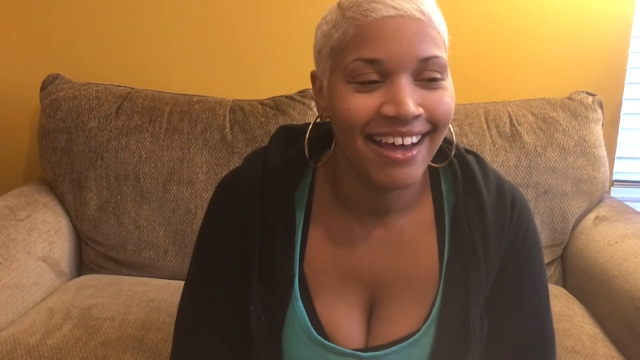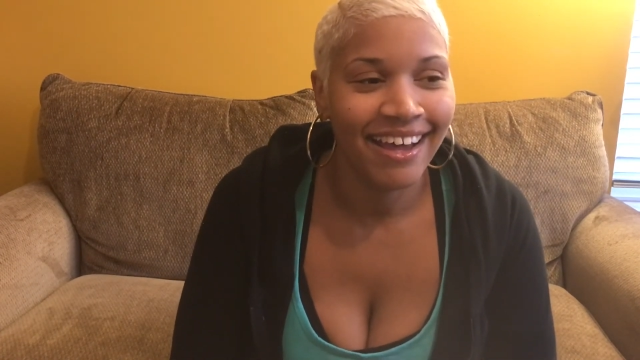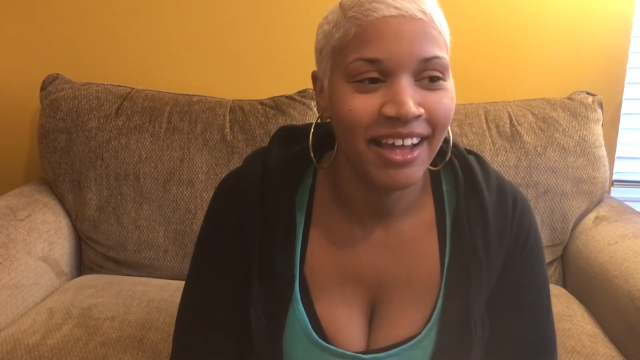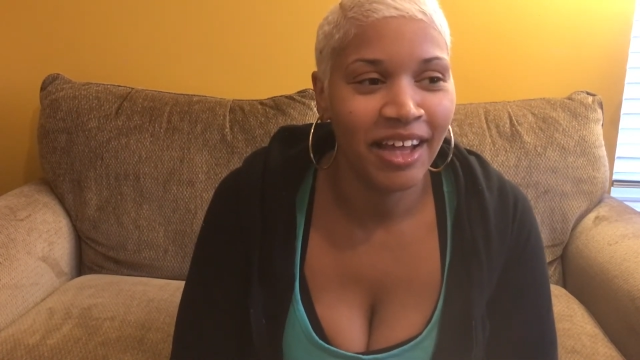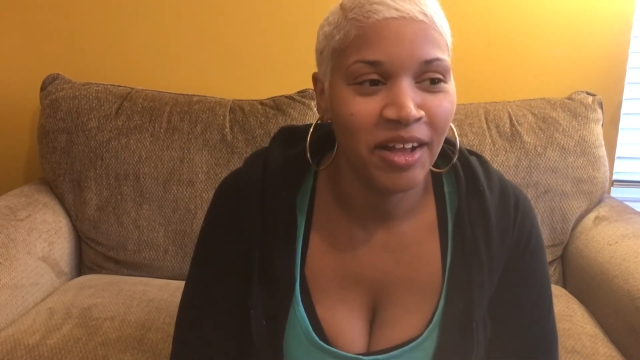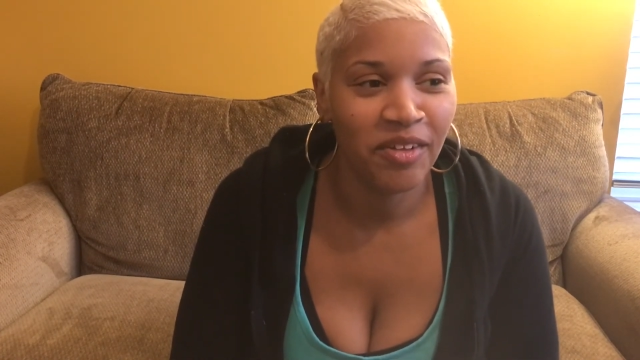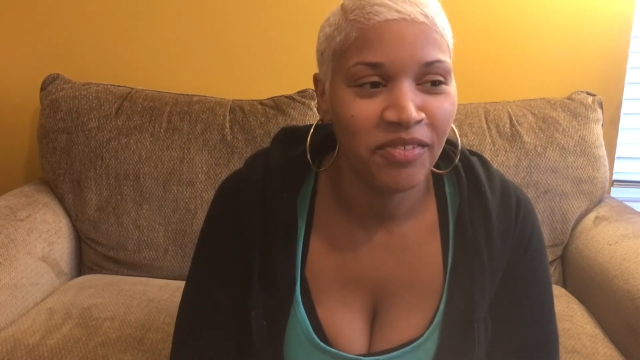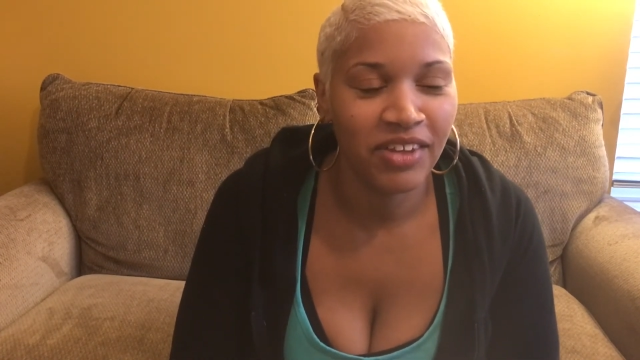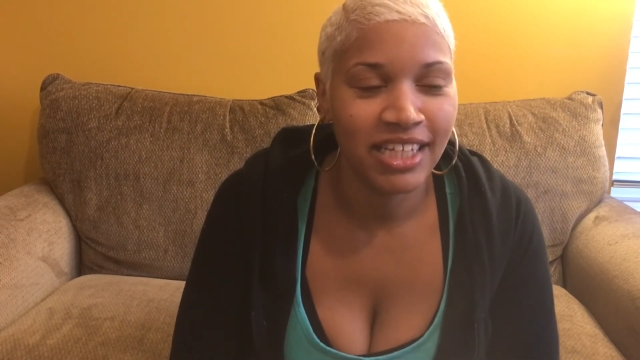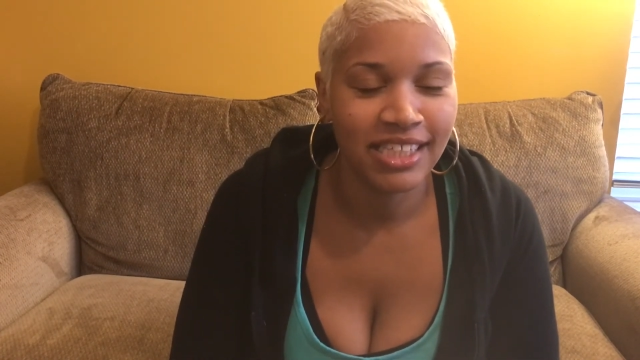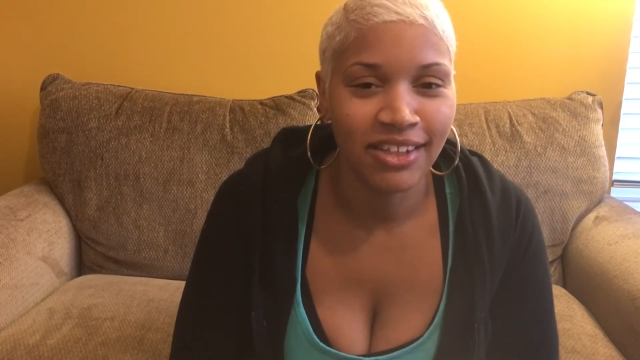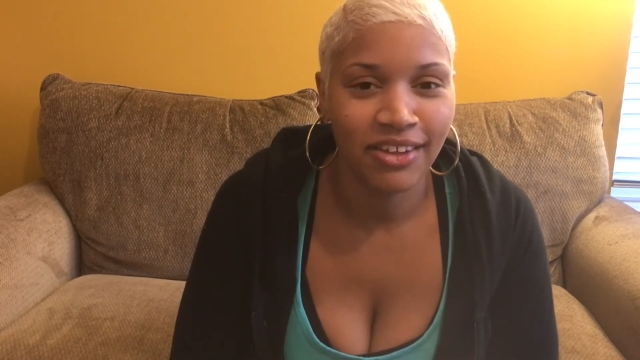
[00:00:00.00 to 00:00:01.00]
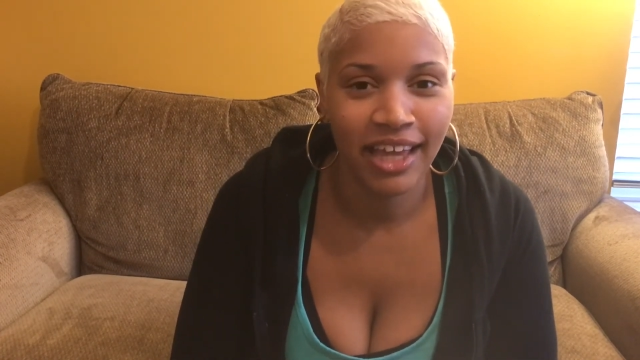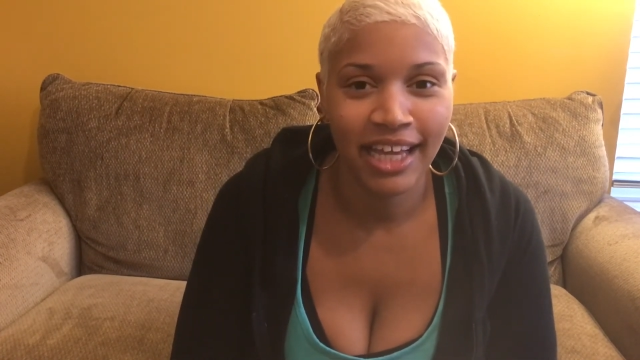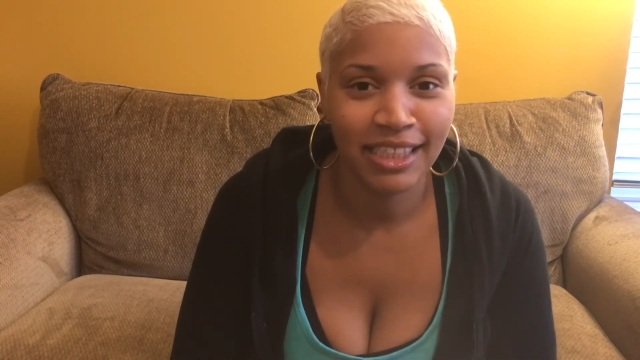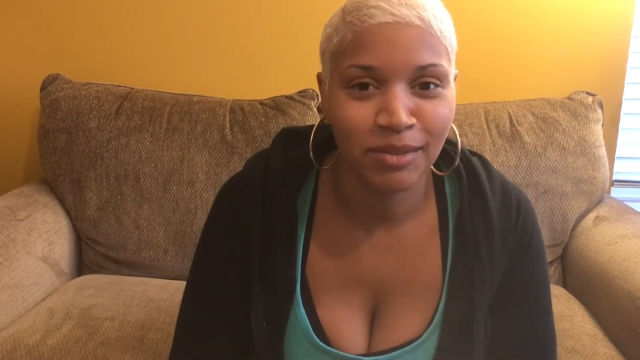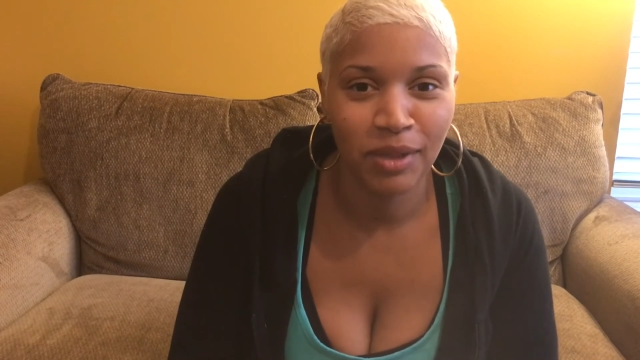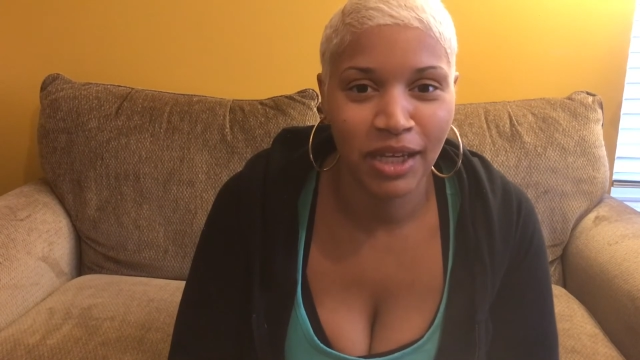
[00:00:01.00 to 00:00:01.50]
And so
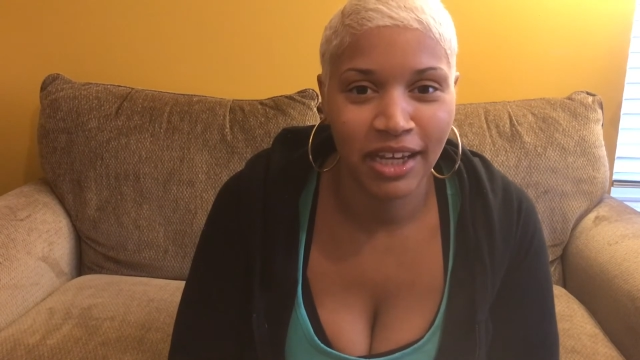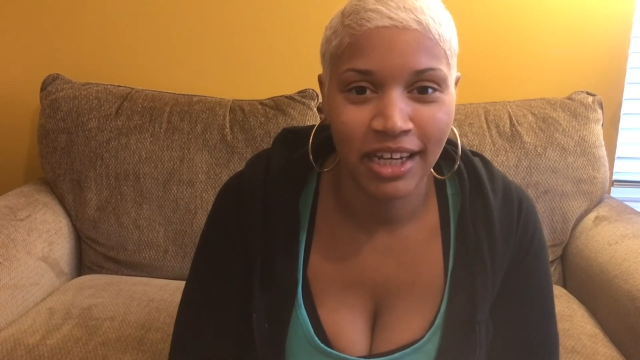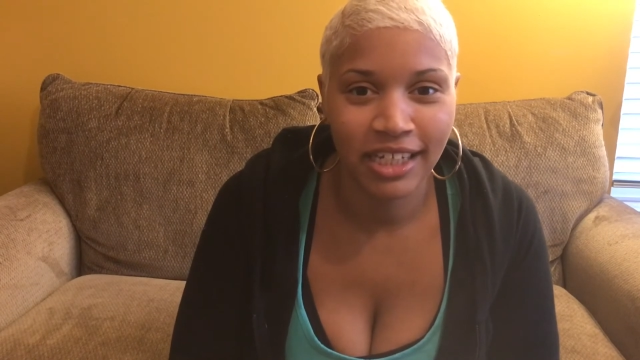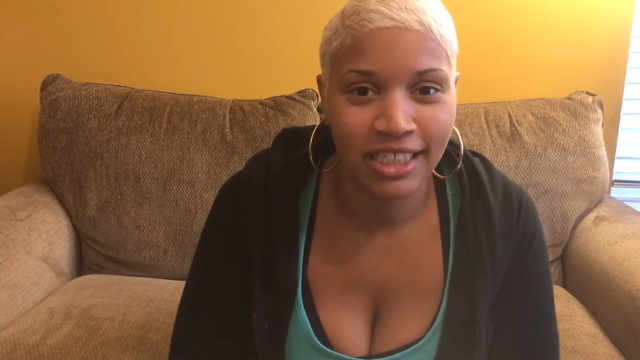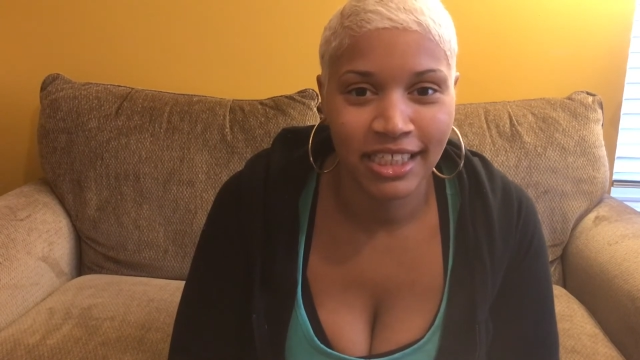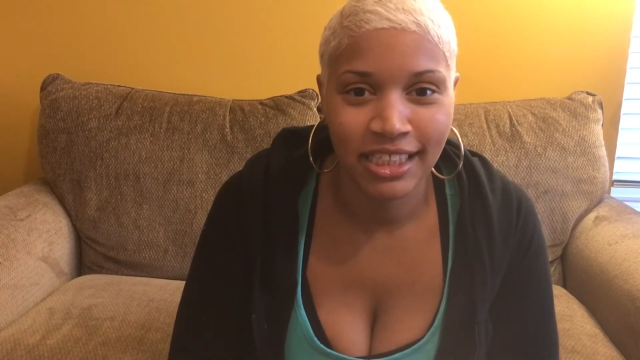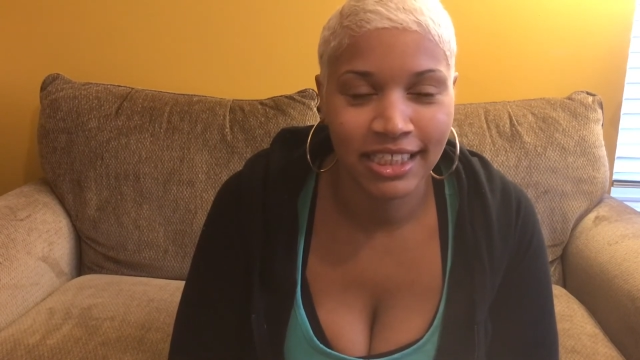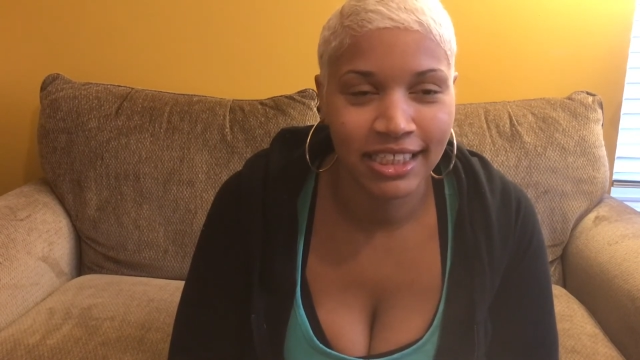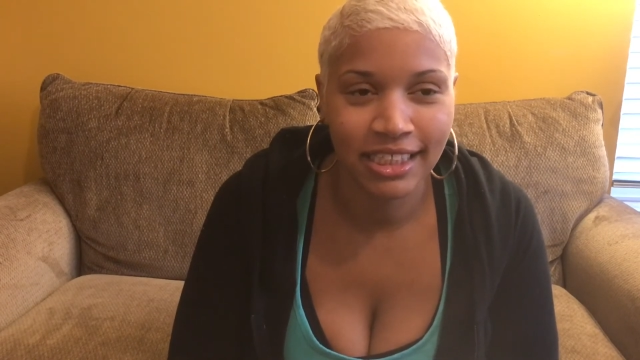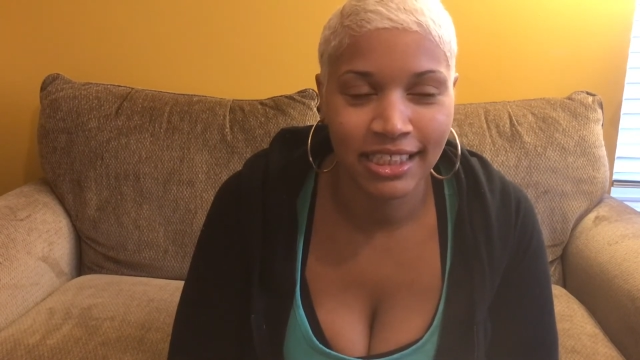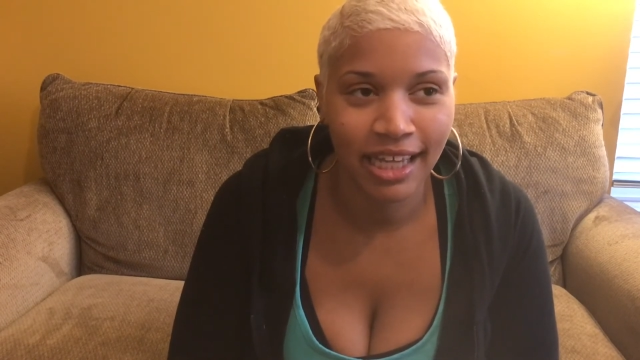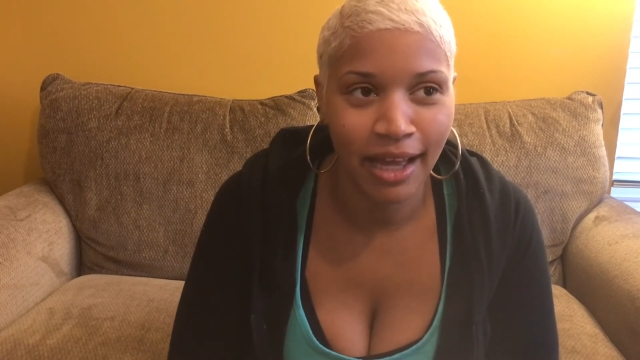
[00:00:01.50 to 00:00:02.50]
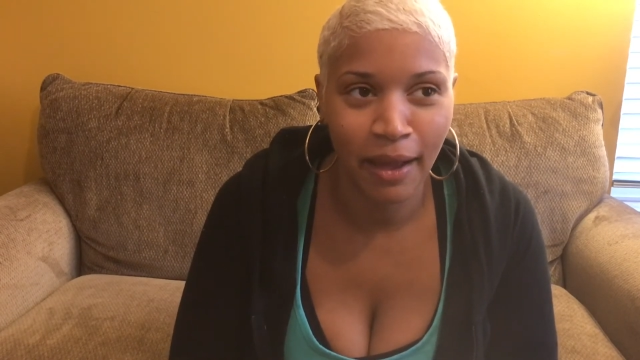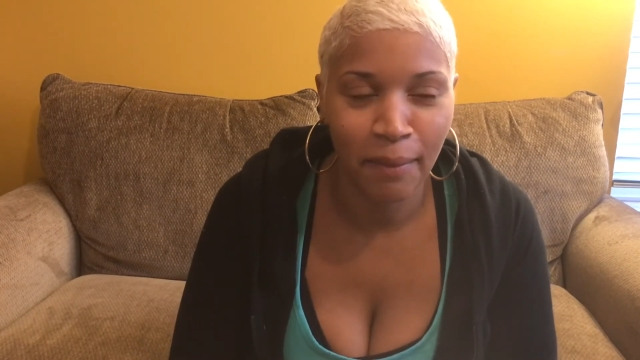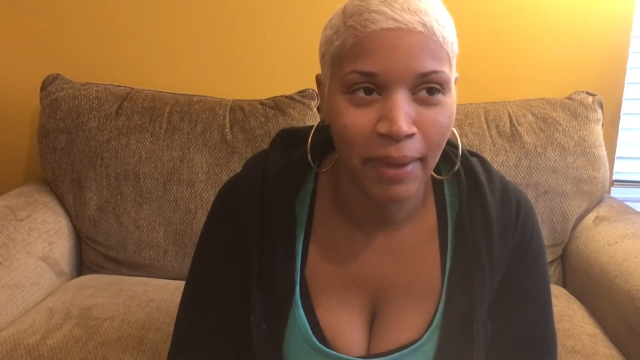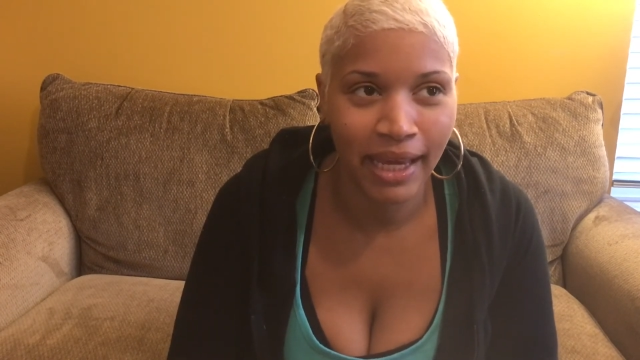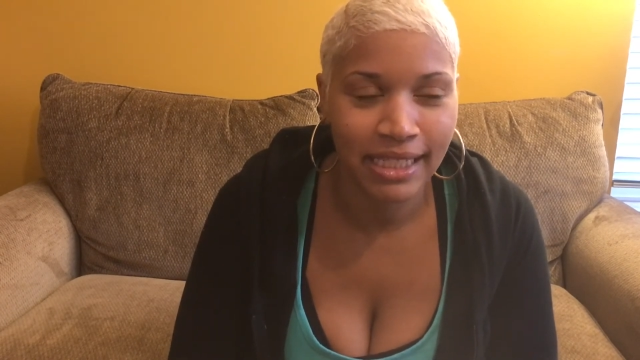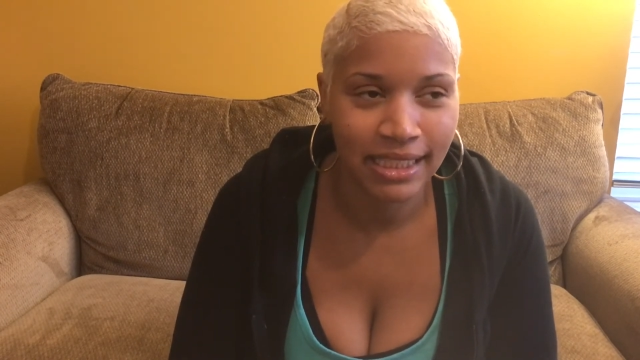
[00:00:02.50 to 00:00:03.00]
that's been just
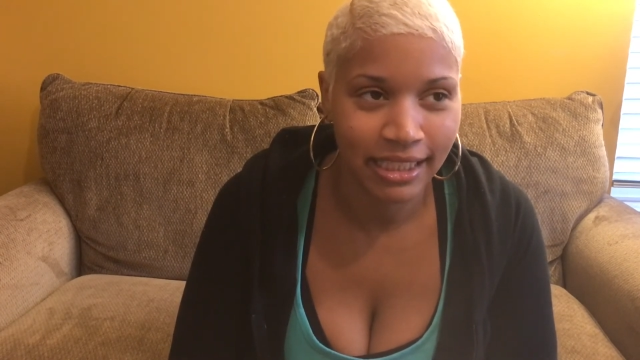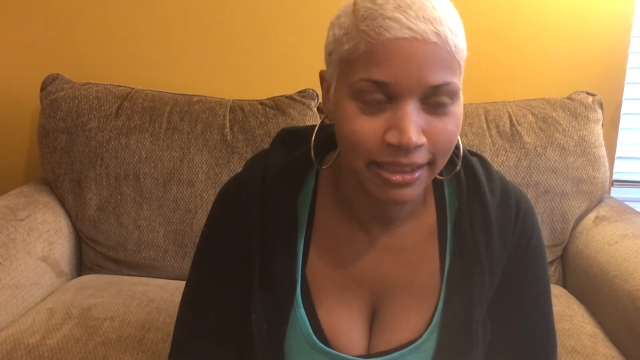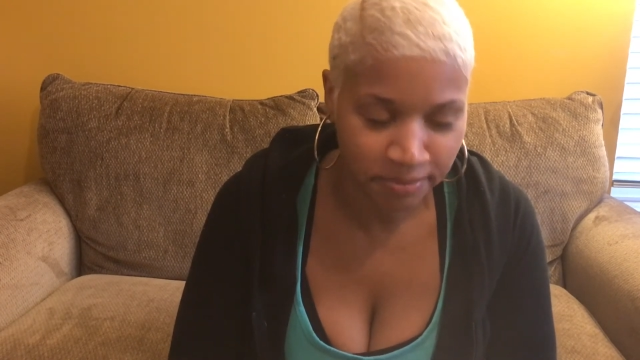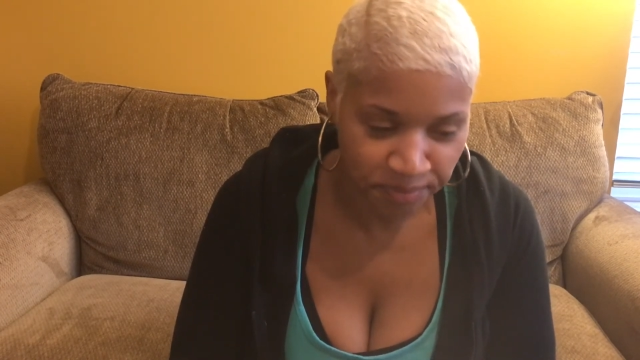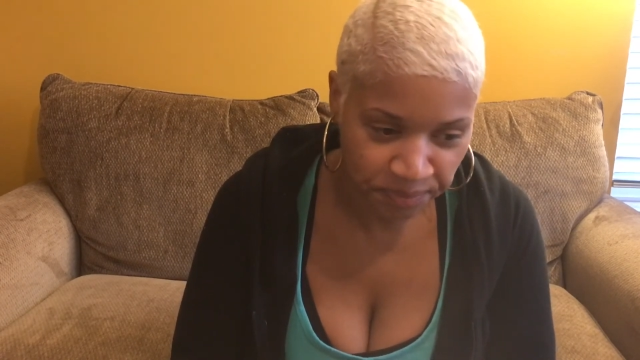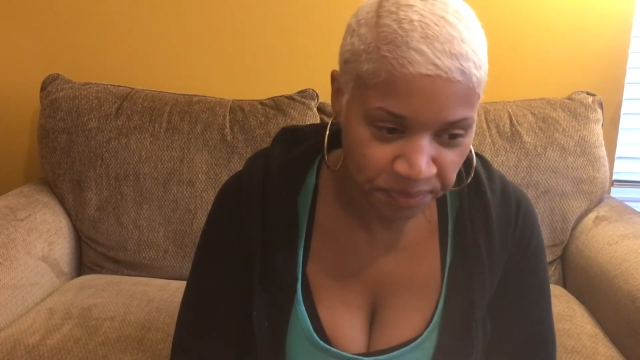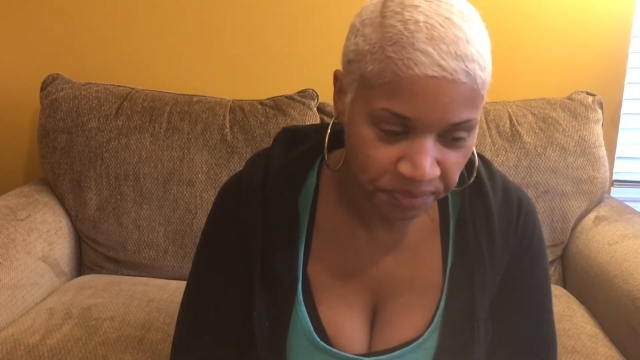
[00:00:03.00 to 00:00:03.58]
amazing.